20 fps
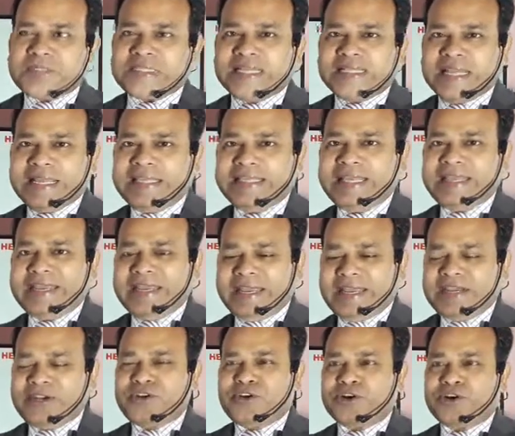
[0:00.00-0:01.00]
then the
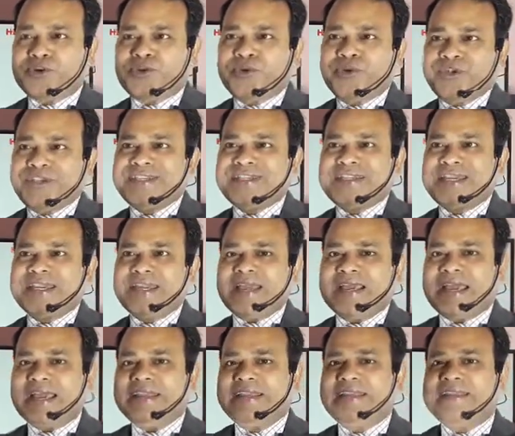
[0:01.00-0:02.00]
net got
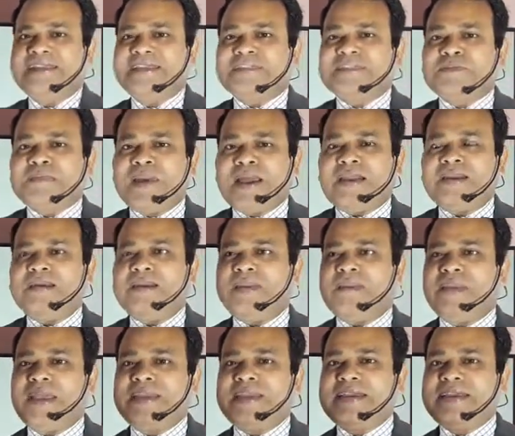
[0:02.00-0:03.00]
twisted and it expand
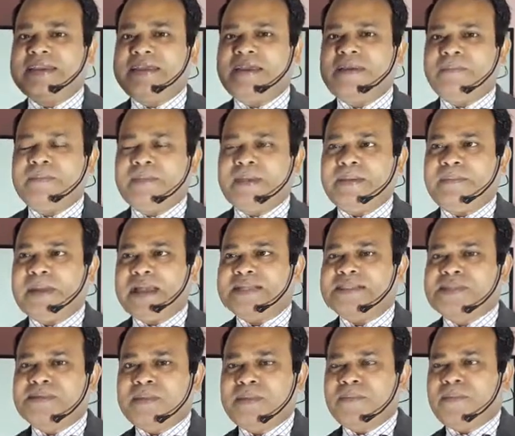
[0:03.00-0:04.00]
and make it a
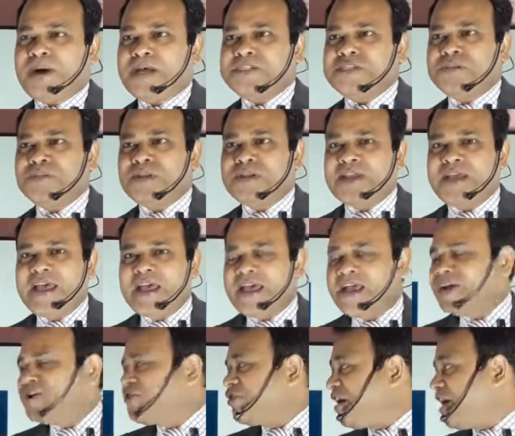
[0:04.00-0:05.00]
maximum possible
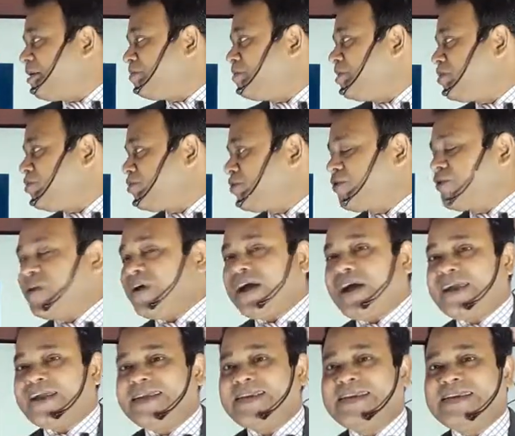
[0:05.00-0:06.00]
diameter,
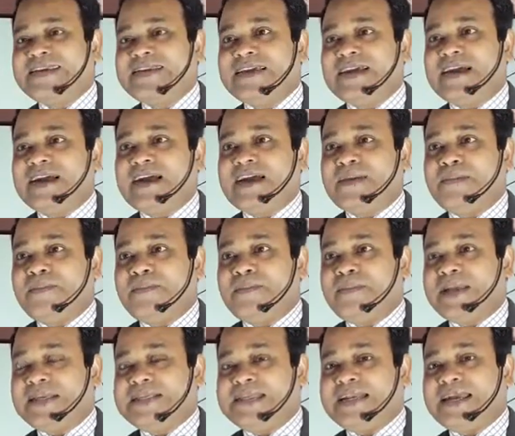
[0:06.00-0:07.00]
and it
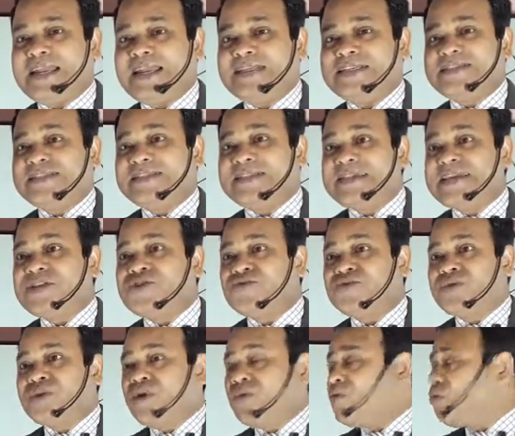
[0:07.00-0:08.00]
basically stick
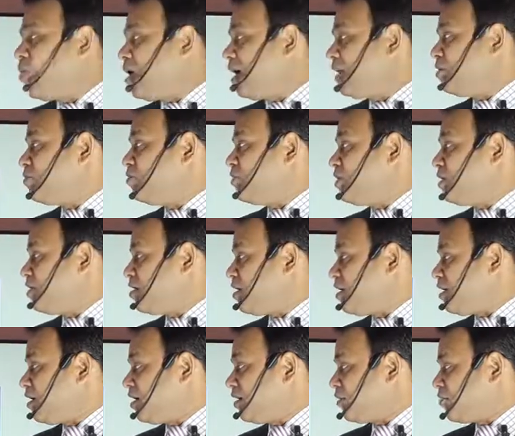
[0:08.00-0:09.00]
to the wall of the
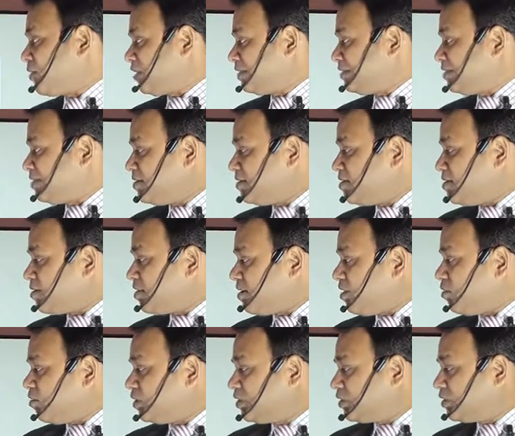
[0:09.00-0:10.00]
heart. You can see here
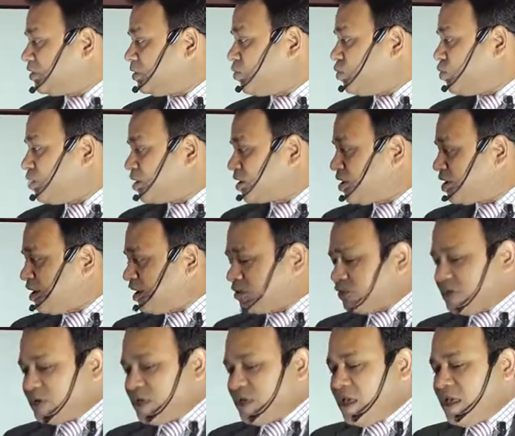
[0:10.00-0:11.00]
how it is working
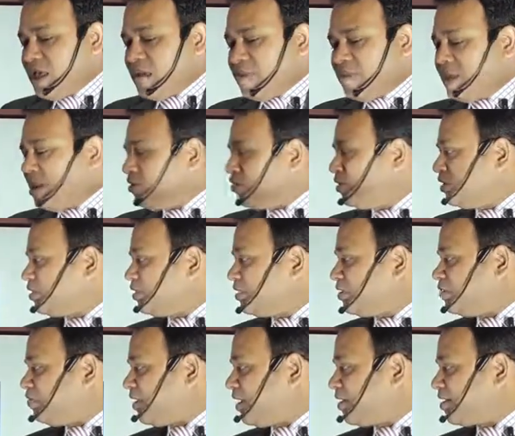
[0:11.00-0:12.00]
actually. Balloon is
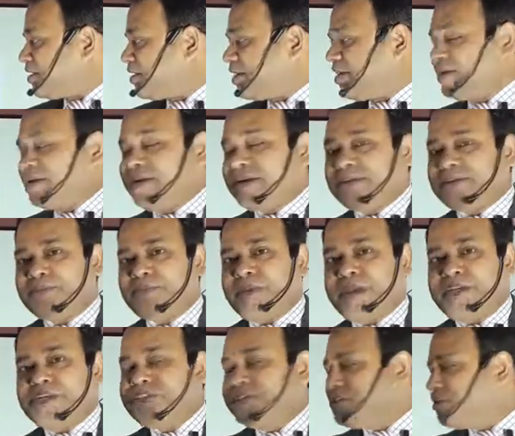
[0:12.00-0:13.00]
inflated and
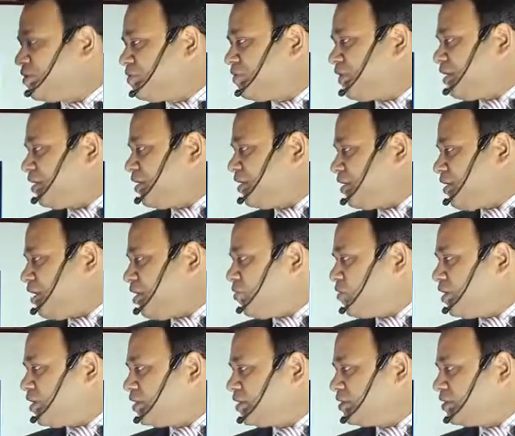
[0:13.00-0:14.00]
mesh is inflated. Now
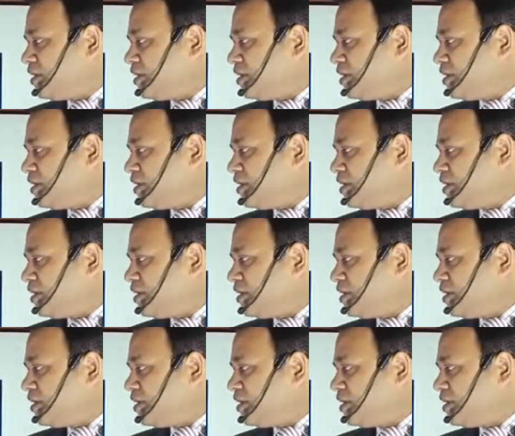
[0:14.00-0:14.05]
it is